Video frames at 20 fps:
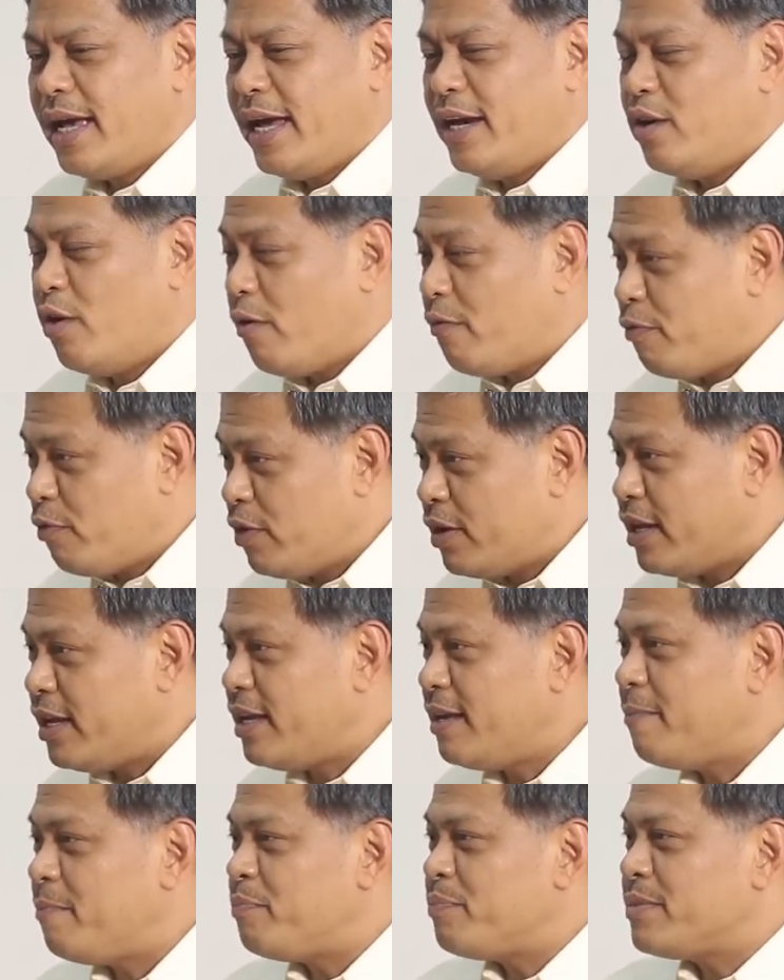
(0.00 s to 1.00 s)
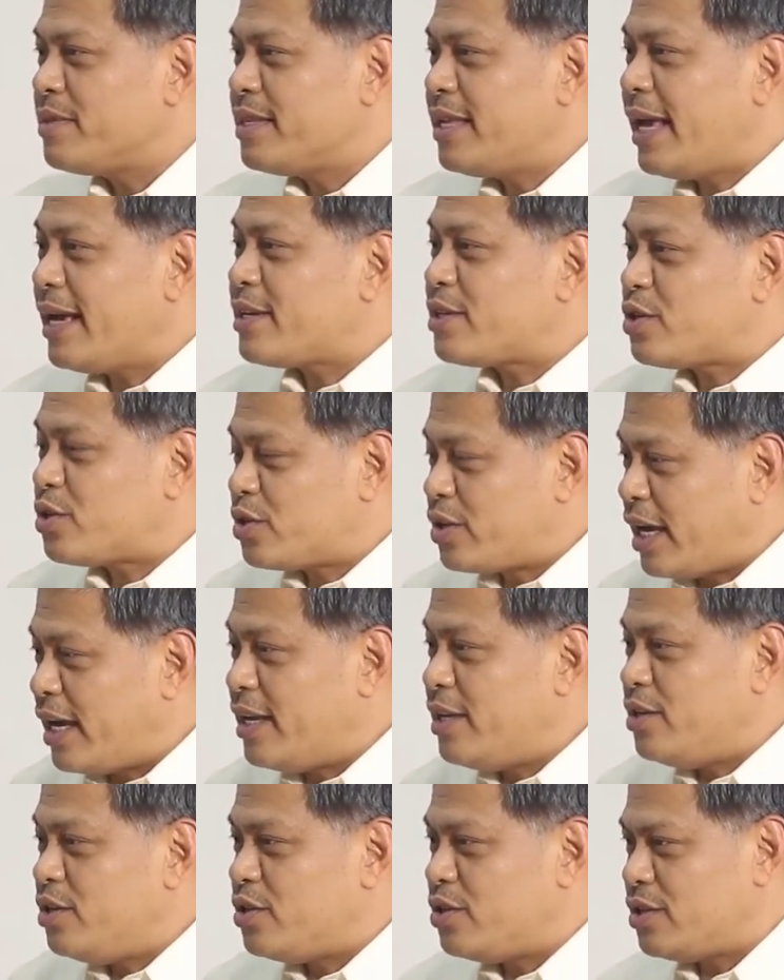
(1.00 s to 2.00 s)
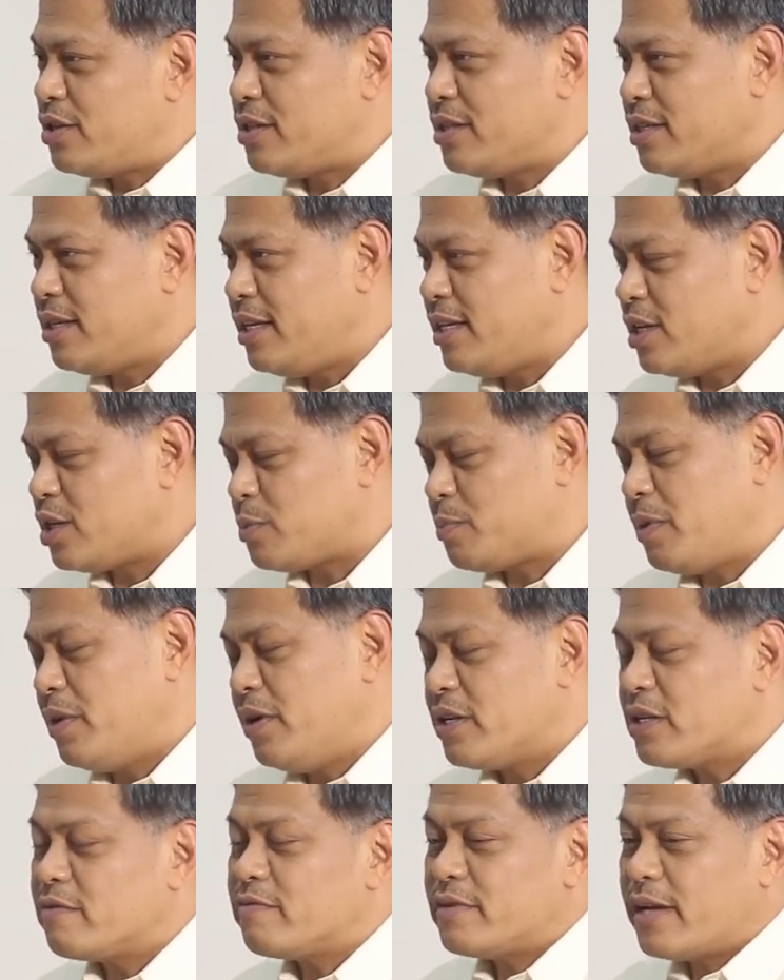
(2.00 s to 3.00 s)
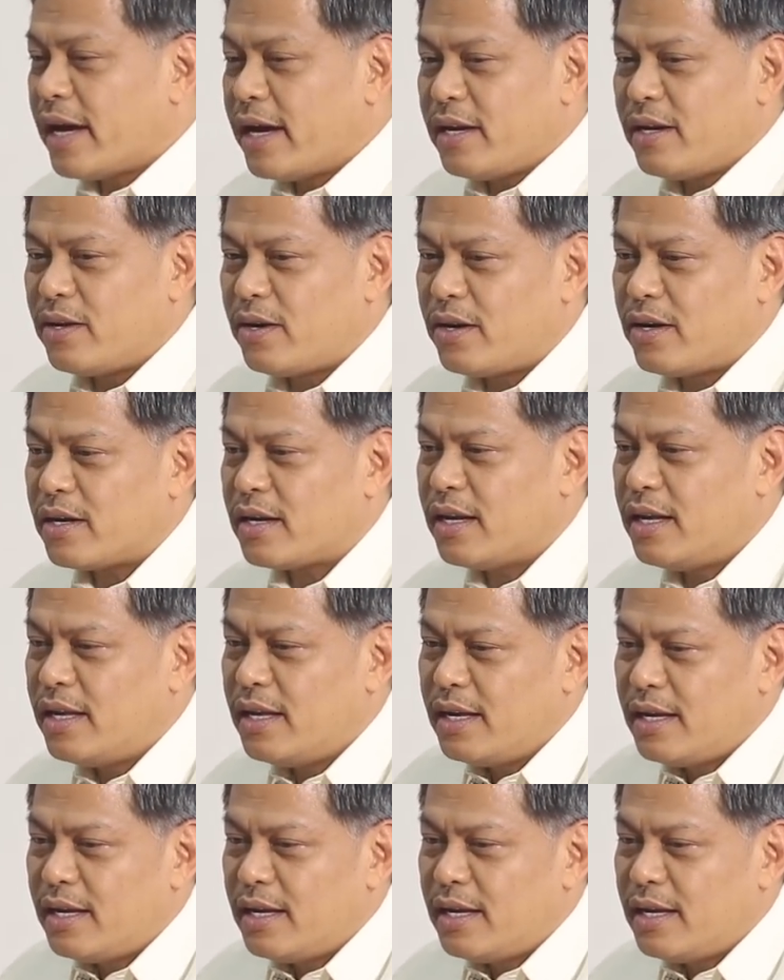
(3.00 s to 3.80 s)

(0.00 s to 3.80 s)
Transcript: and hopefully exchange in a spirit of dialogue